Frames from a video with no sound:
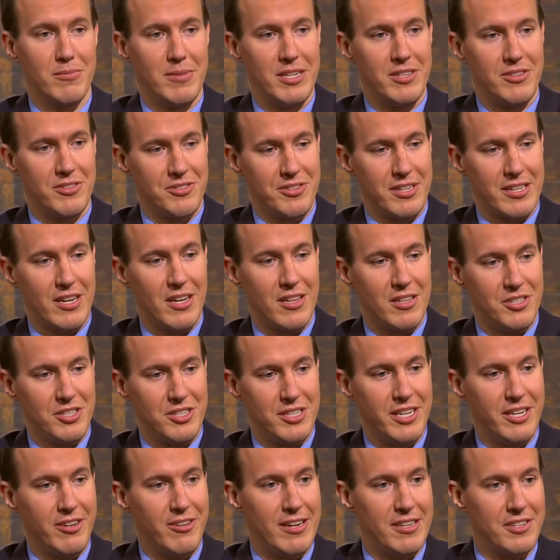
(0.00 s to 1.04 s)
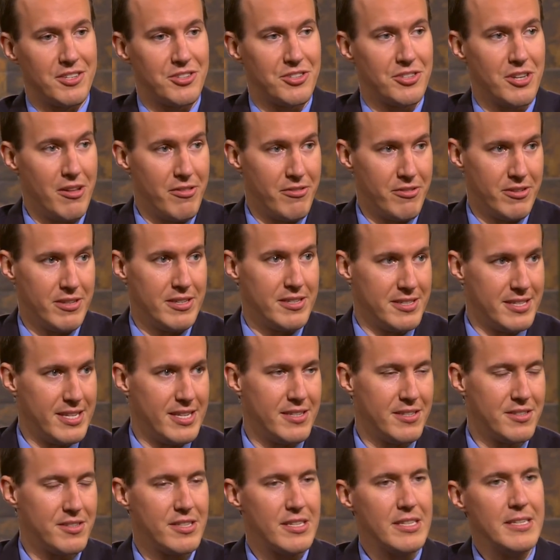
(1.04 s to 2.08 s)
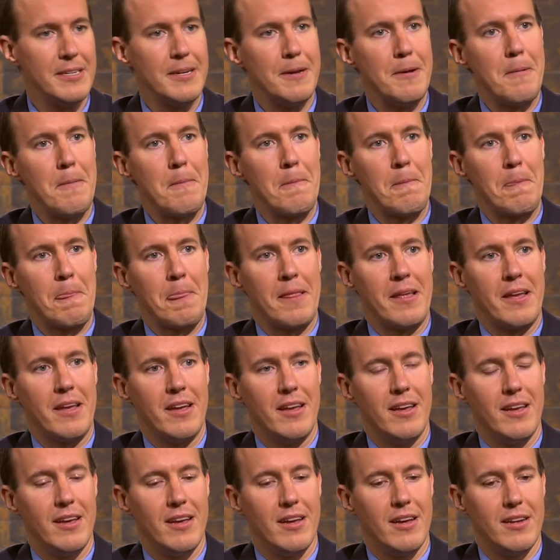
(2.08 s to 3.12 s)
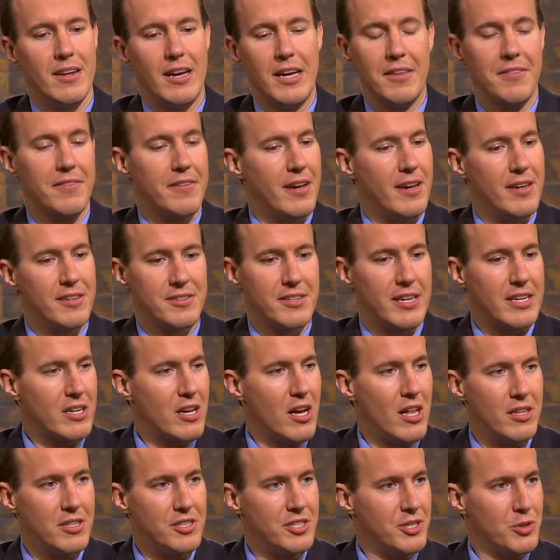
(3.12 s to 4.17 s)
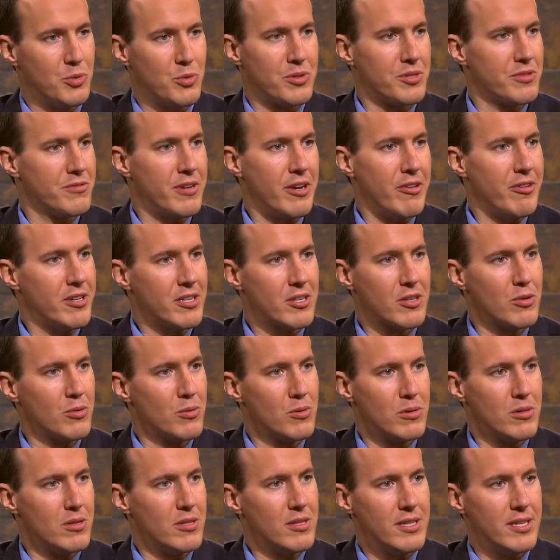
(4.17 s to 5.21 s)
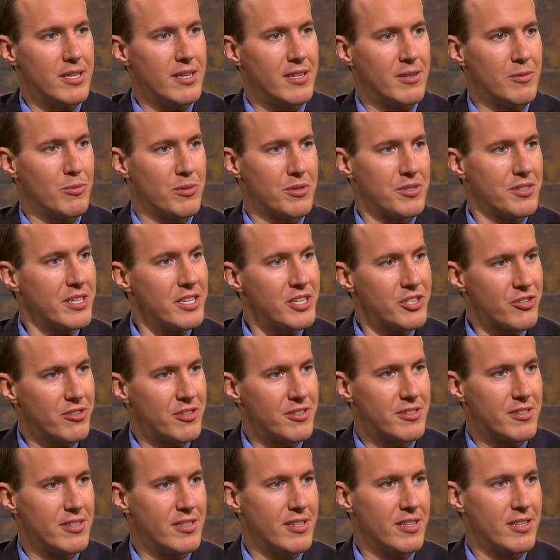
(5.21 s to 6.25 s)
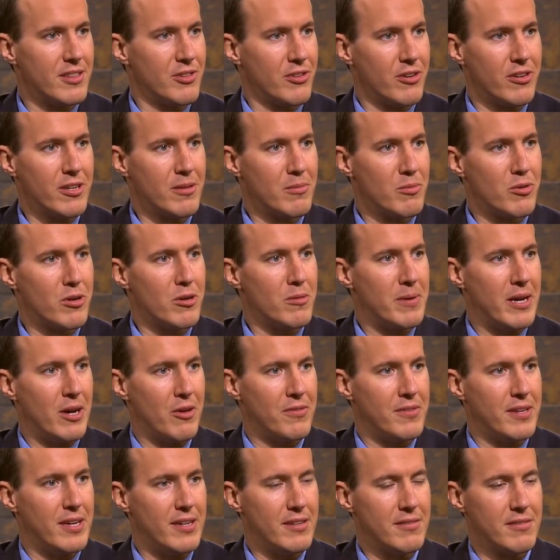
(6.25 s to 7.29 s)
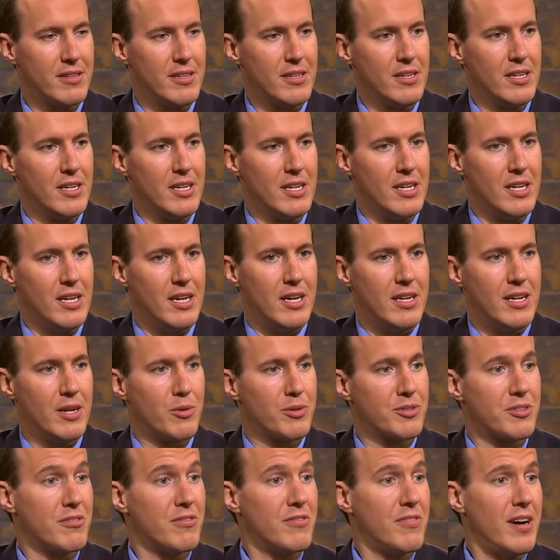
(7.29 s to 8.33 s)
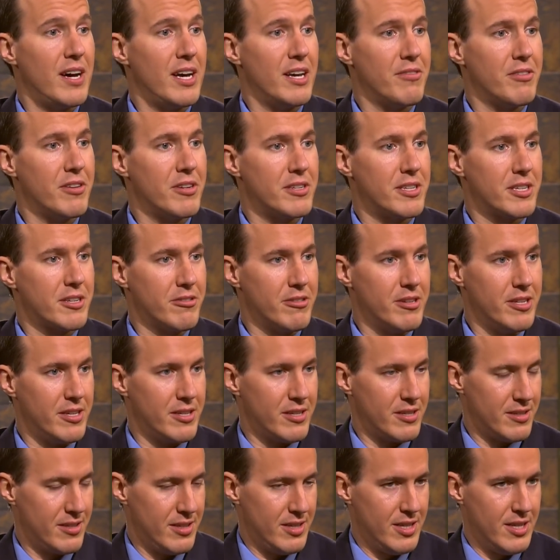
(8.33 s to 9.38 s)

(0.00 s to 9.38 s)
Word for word: a major in psychology here at Southern in Tennessee. Mm-hmm. And I thought psychology was very cool and was interested in learning more about that. And it was a five-year degree.